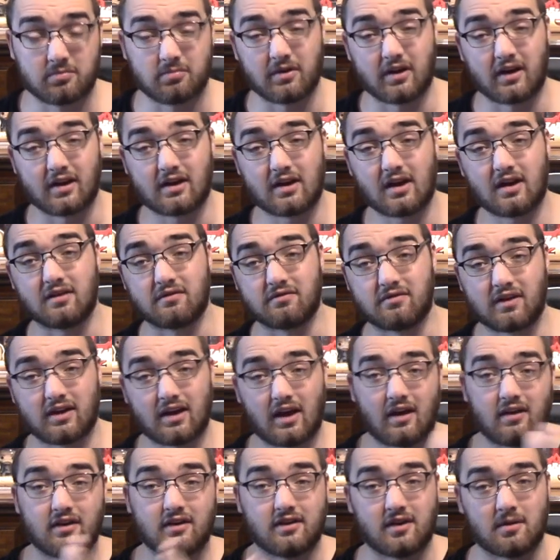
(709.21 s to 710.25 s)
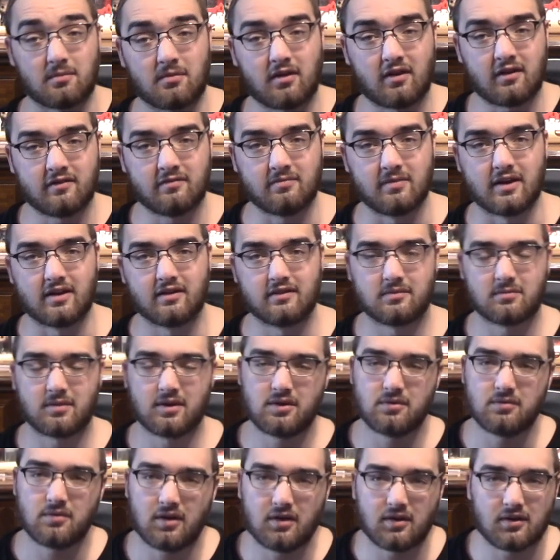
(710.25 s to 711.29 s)
but I kind of counted them off because I'm
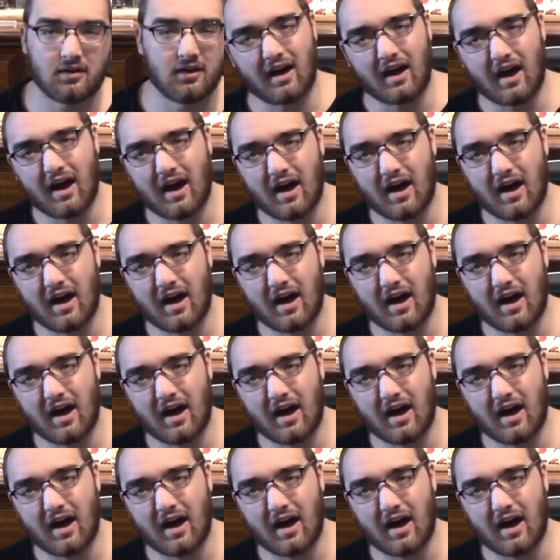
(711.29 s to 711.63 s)
like, well,